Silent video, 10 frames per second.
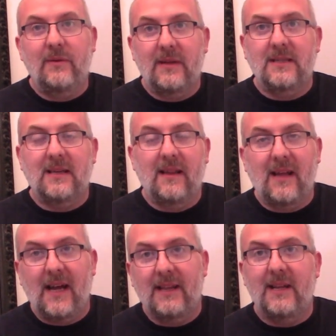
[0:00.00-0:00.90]
and things like
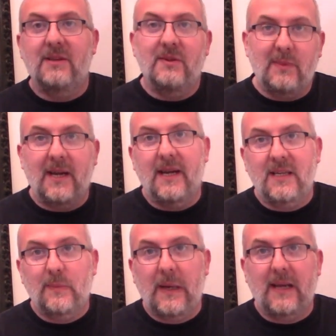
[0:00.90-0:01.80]
that, then you might
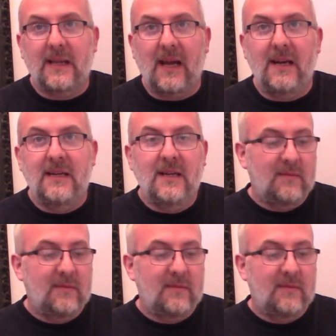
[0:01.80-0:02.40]
expect that.